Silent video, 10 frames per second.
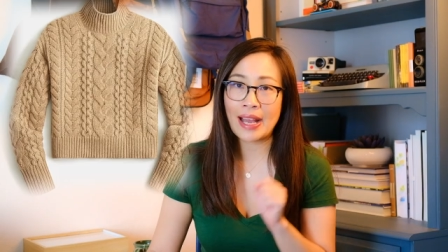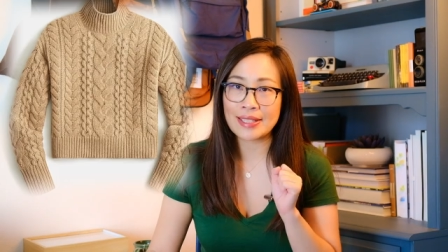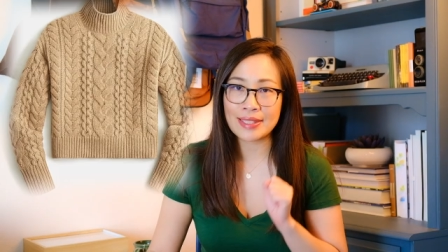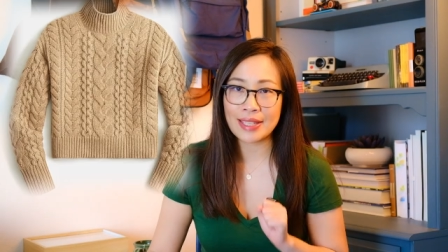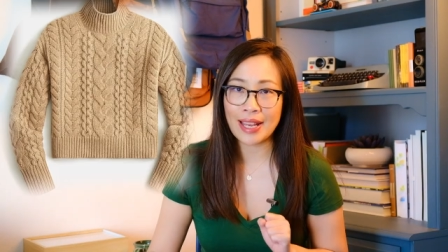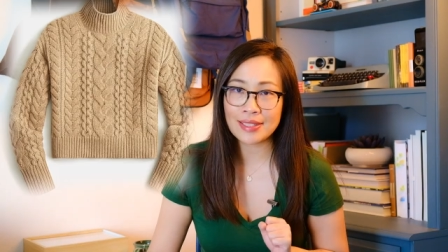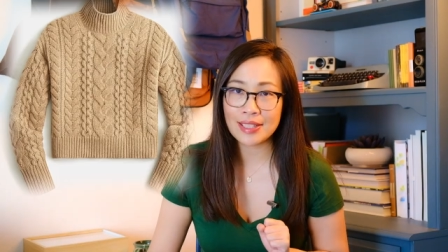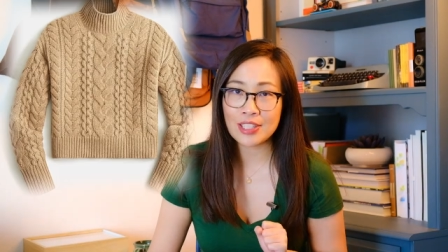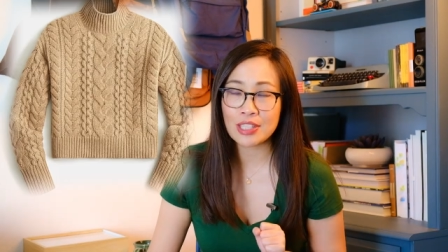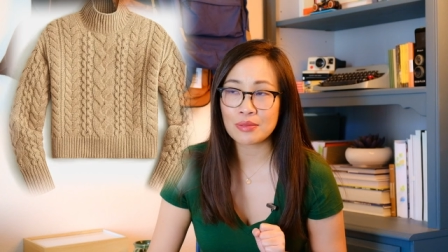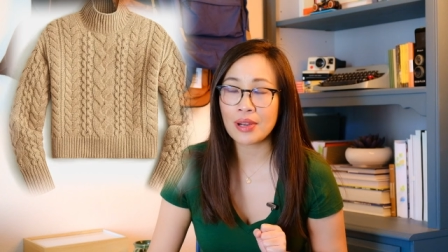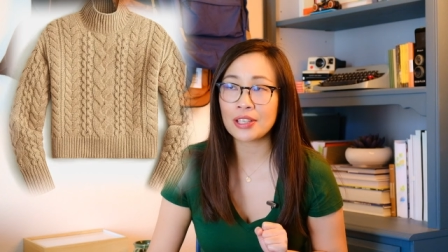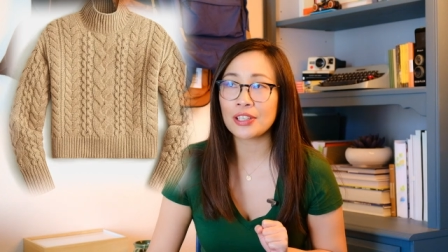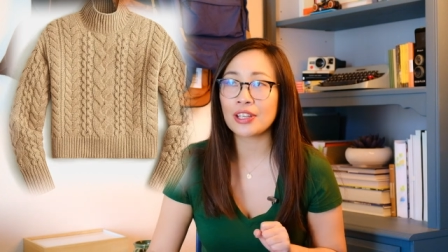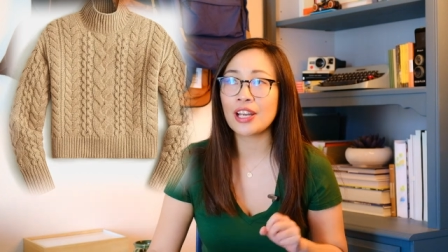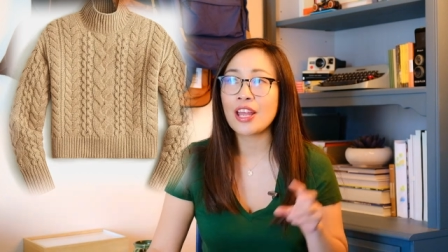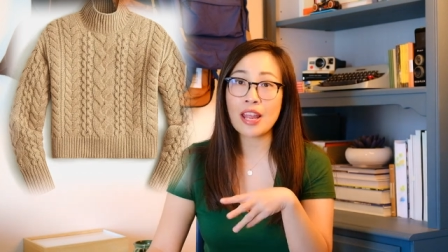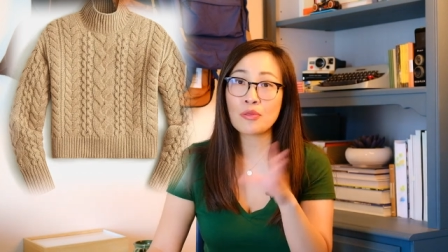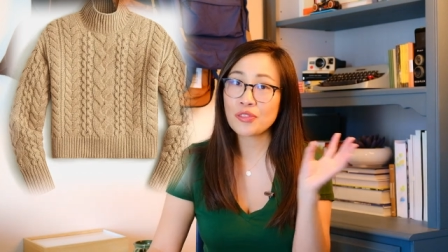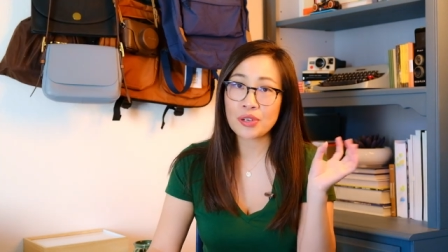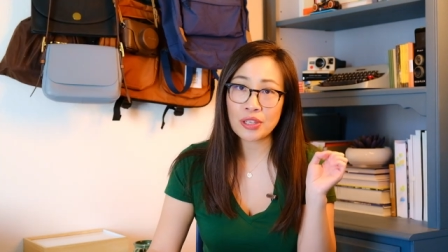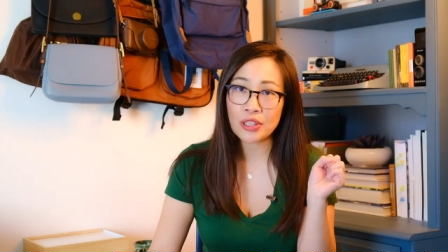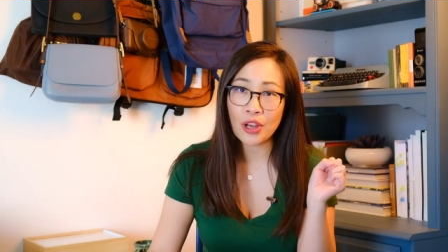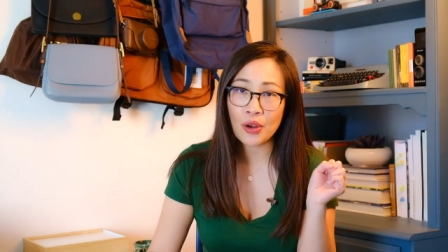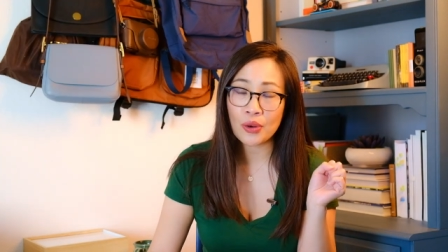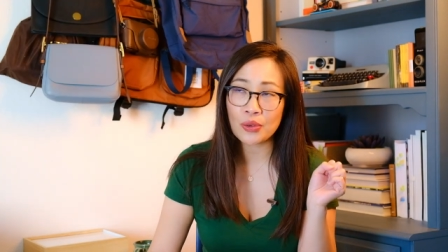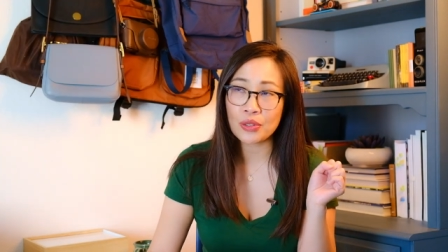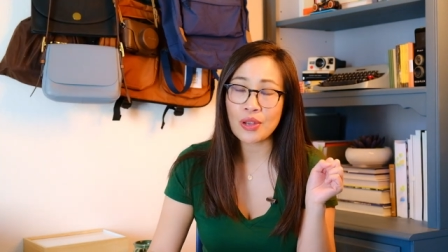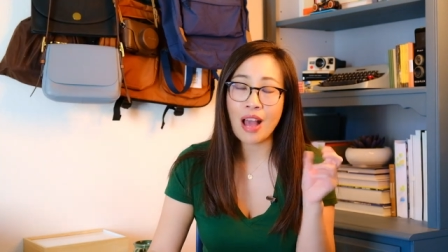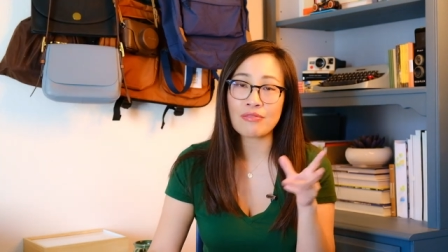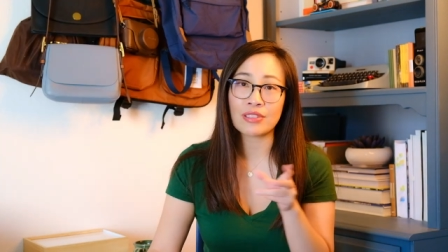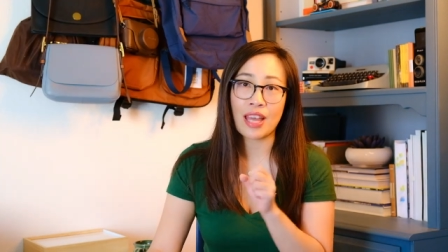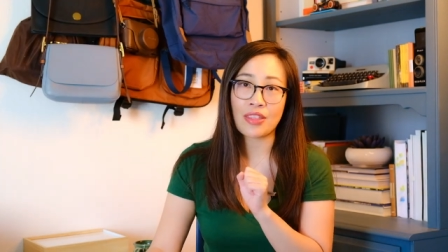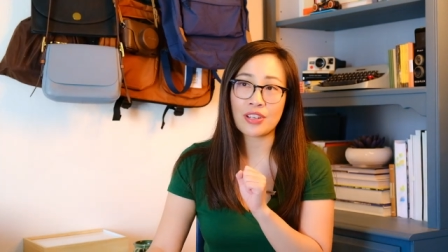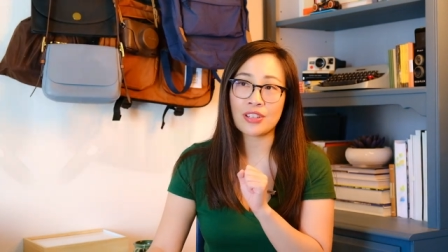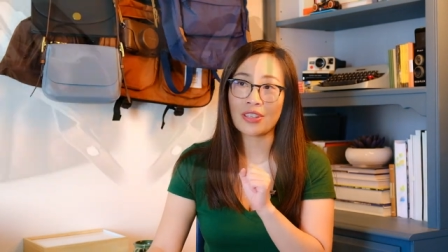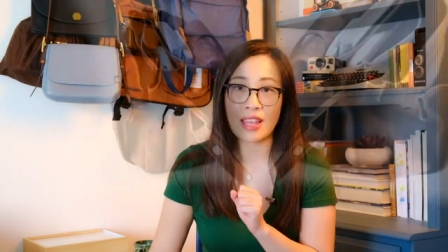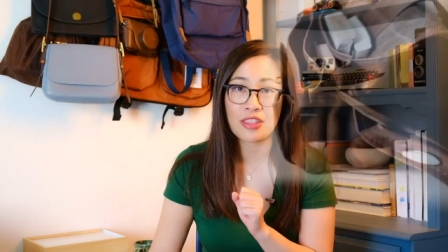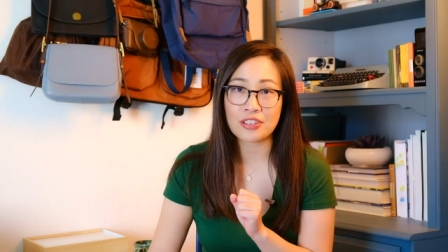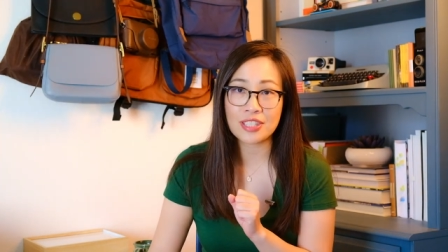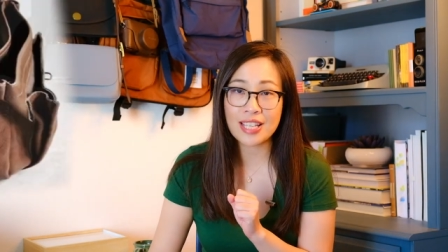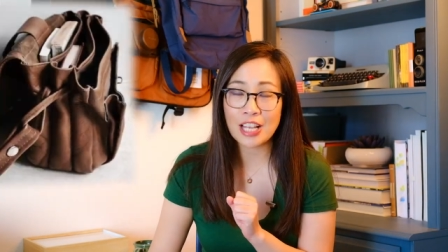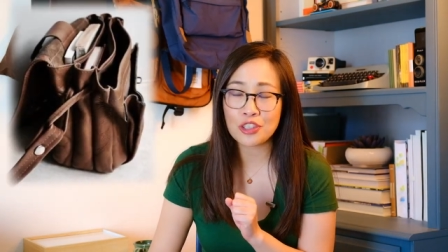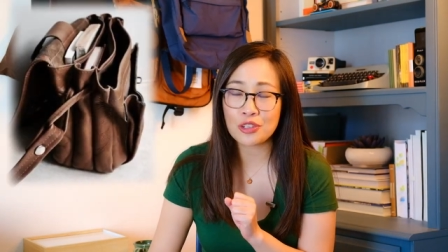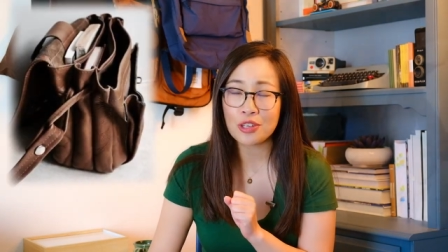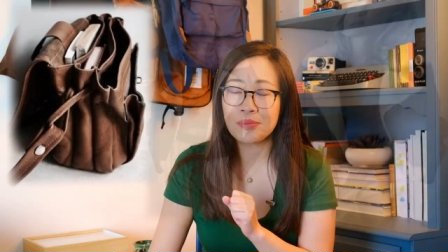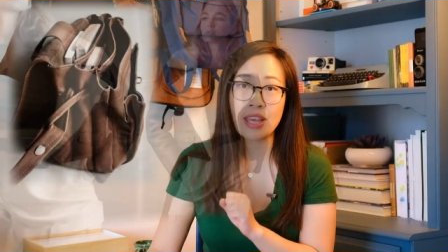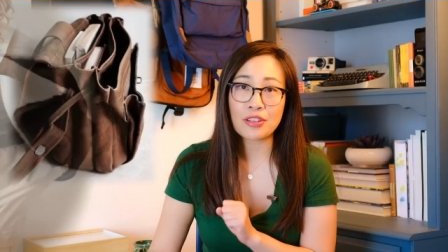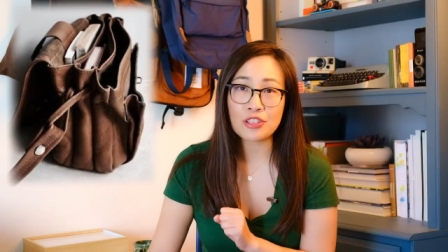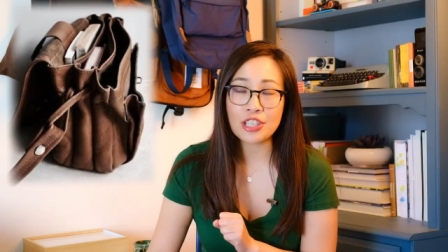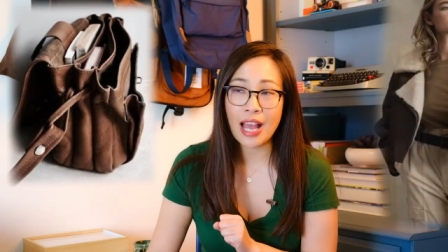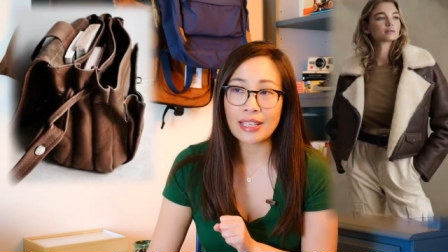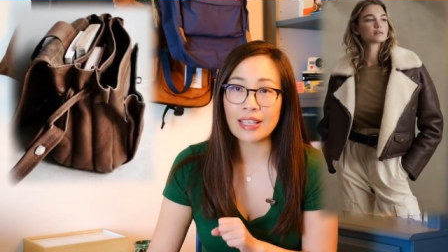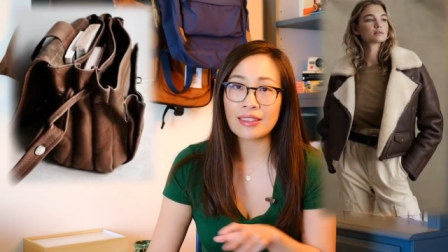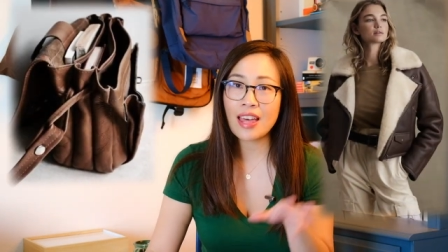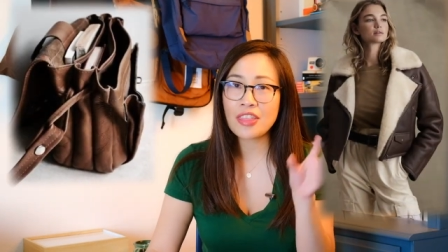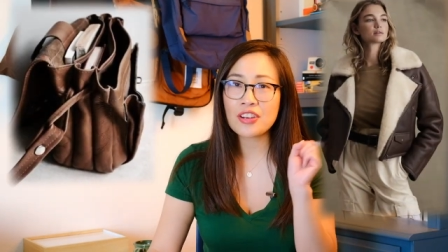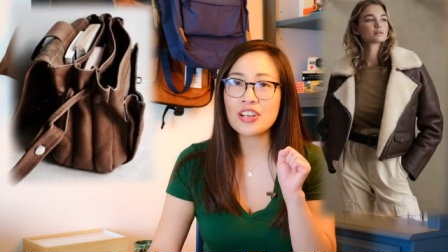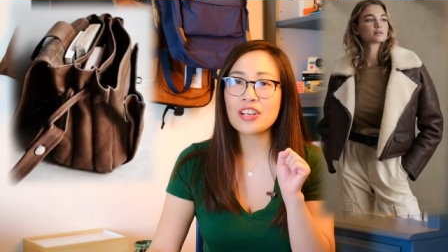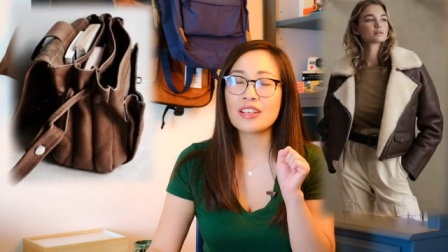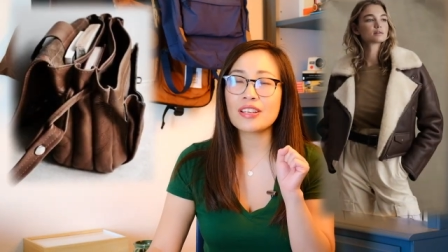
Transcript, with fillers: Icelandic sweater. Everywhere you go, you have leather. Leather satchel, leather jacket. Leather